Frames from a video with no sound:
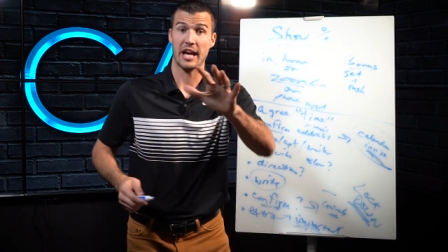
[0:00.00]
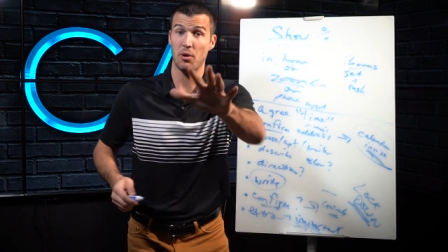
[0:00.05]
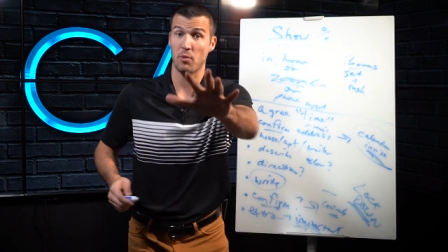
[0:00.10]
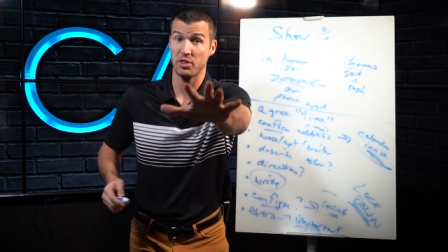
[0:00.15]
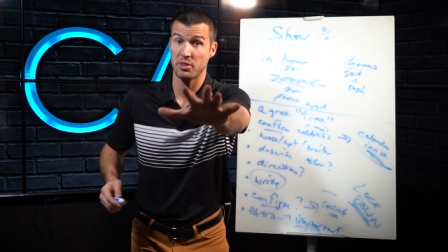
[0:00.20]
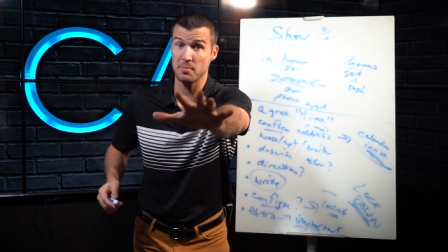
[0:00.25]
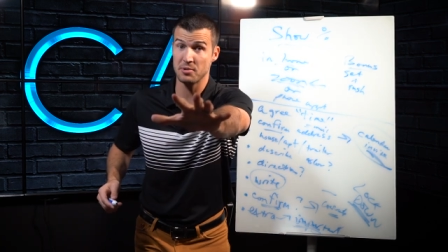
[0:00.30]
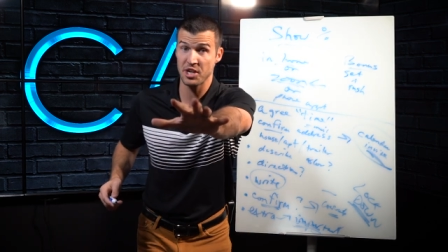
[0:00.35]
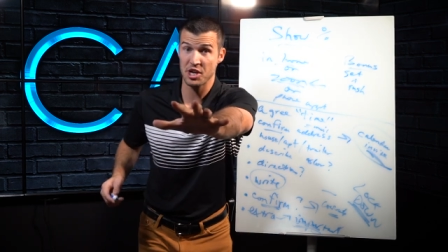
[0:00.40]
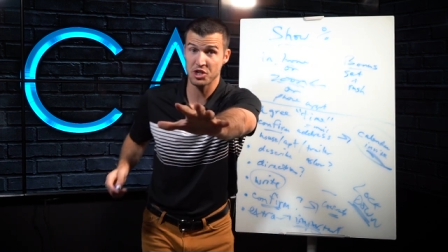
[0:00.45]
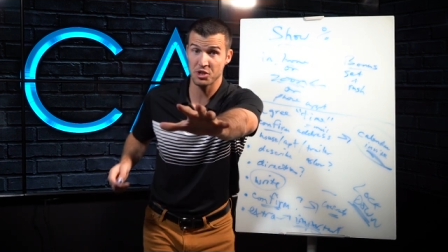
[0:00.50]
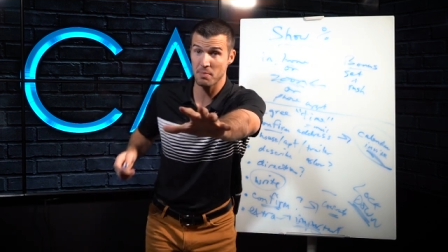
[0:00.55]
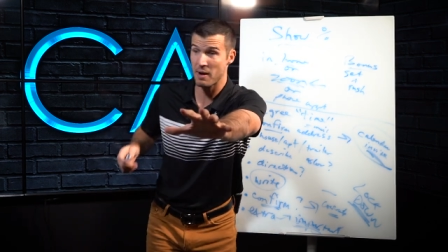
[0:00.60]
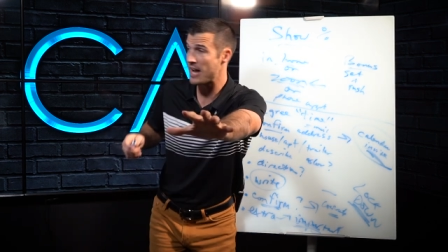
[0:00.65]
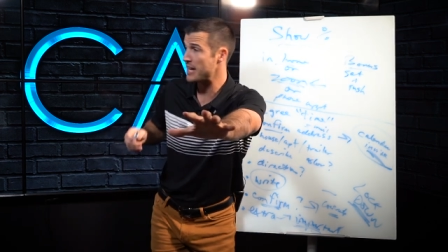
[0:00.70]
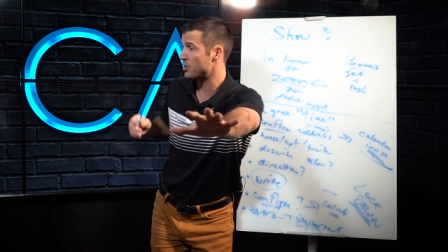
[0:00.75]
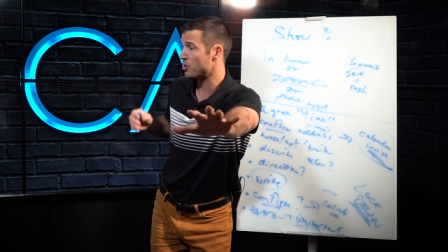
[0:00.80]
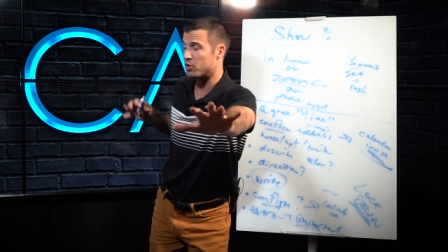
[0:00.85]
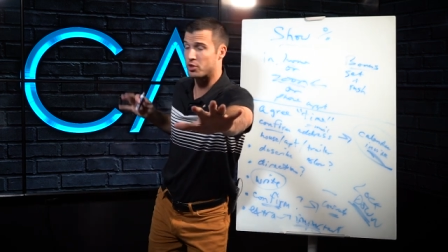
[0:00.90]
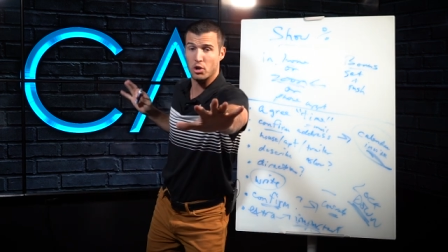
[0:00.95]
I don't want them to change their
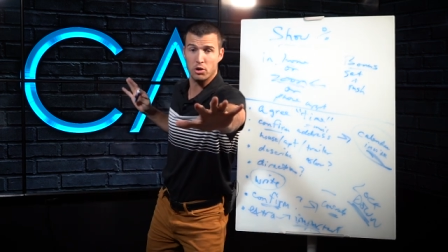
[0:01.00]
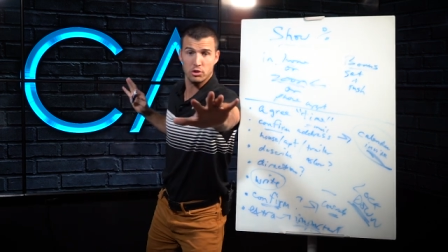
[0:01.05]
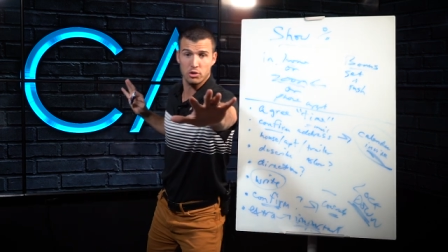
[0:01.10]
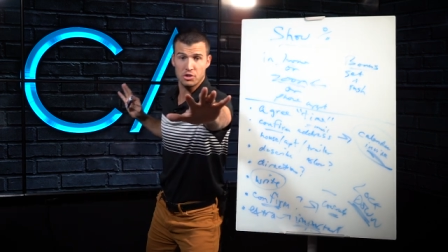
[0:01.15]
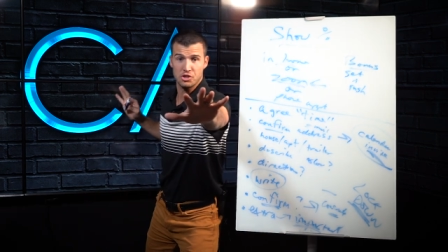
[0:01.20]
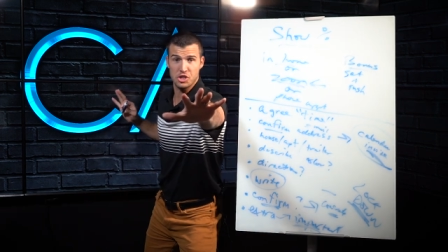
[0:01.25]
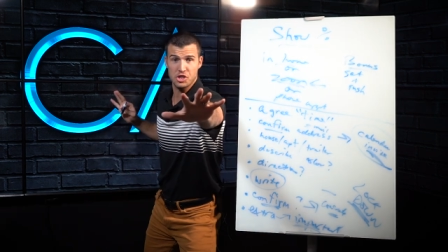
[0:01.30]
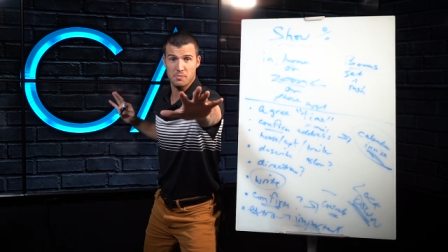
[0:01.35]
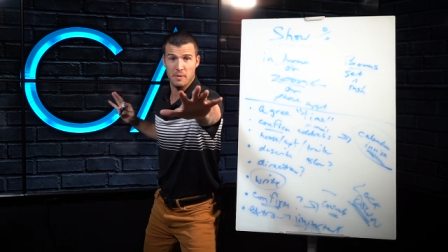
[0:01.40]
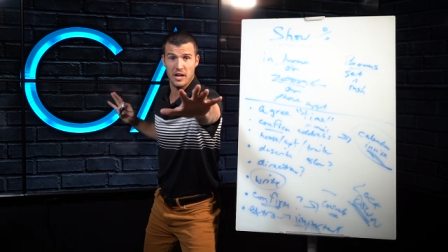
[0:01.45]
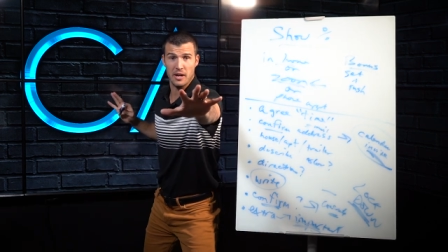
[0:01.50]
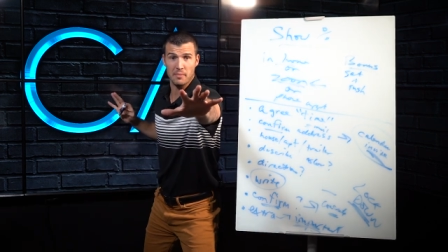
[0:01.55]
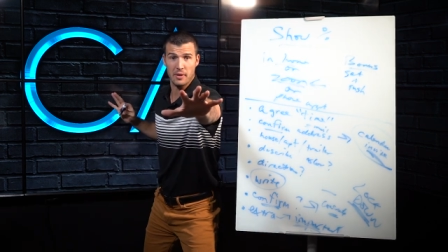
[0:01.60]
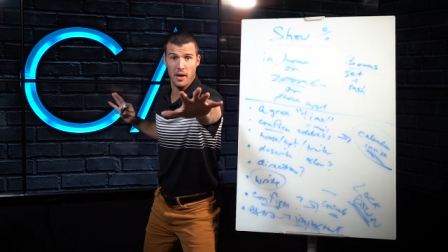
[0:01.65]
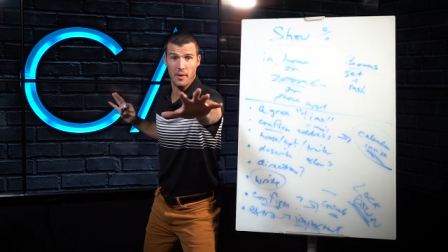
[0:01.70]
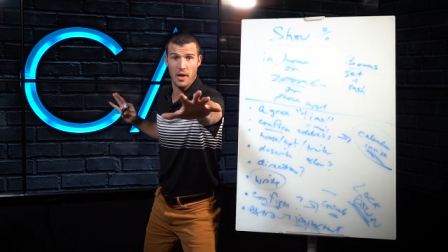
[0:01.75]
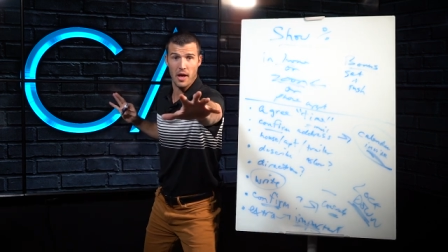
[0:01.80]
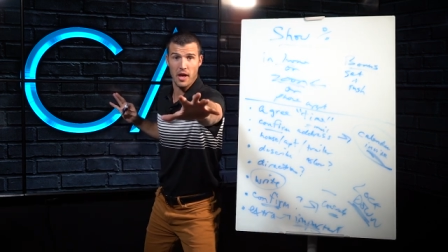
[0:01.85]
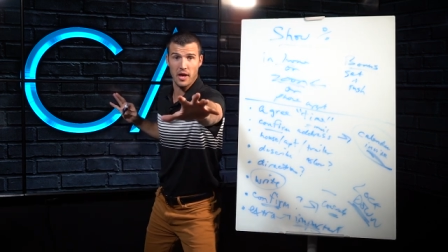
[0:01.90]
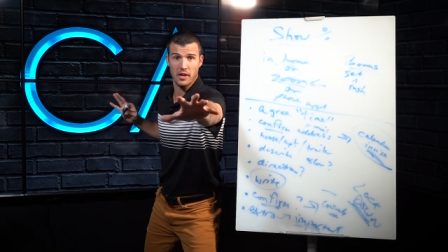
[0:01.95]
mind. Don't change your
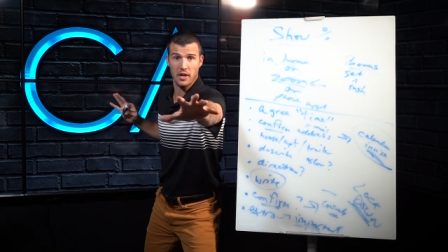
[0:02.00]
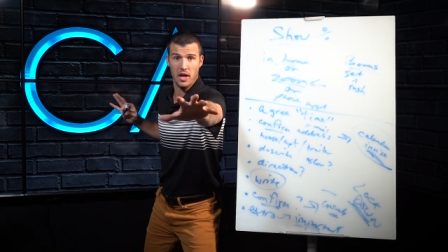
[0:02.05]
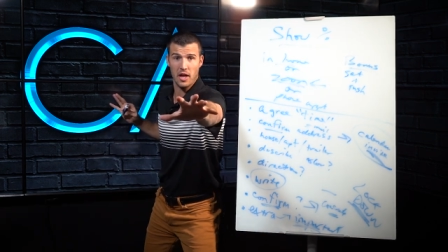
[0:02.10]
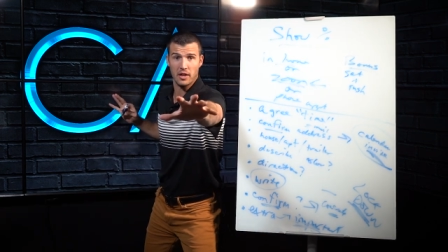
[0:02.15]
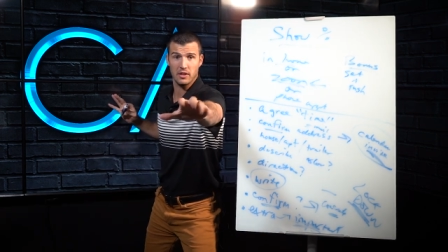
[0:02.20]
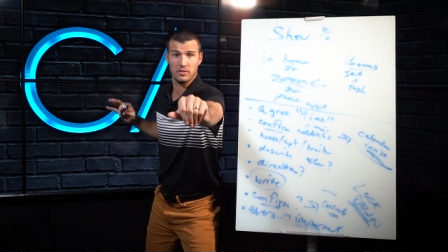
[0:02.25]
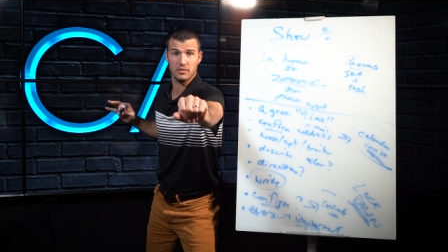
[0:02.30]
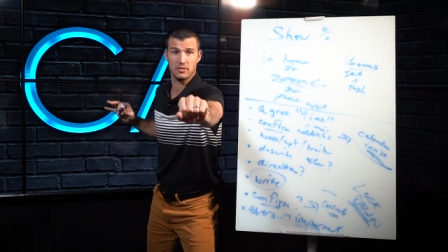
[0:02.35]
mind.